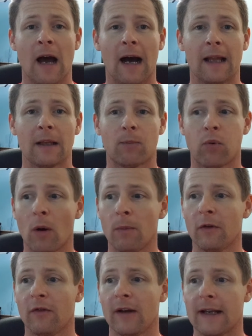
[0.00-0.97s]
And the
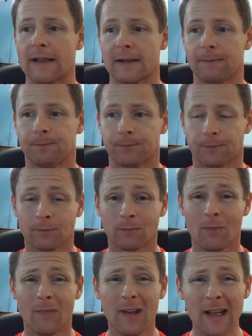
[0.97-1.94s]
problem of it is,
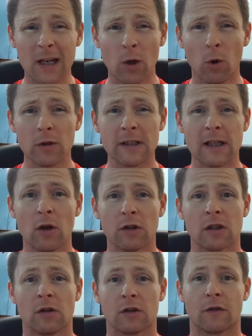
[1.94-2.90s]
it causes
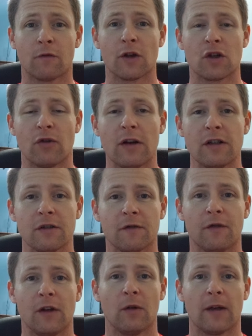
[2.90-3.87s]
lots and lots of frustration
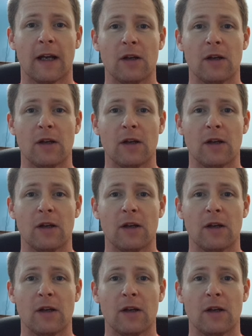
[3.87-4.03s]
for you, okay?